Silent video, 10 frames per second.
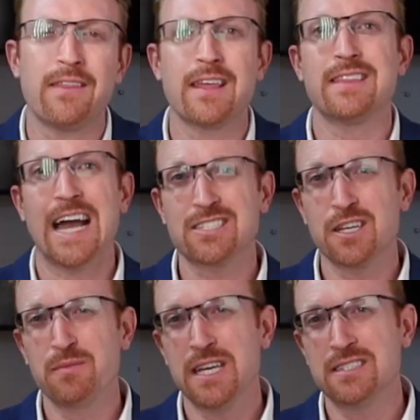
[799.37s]
I think that's
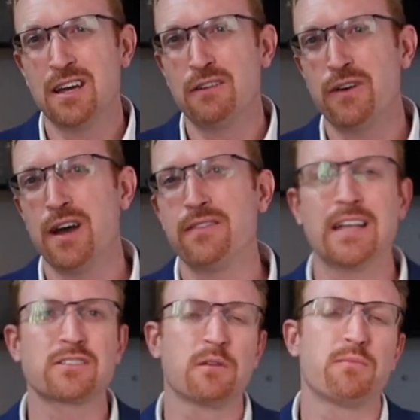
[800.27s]
going to be a ton of fun.
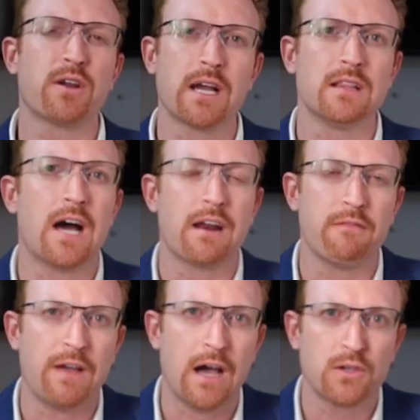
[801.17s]
That's going to bring a lot
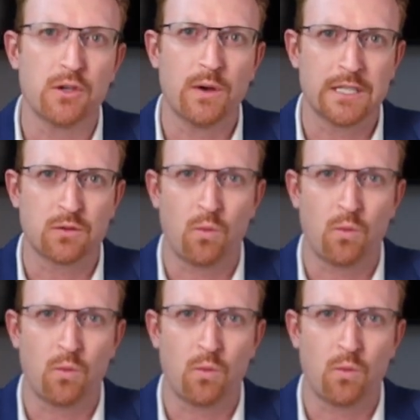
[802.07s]
of value as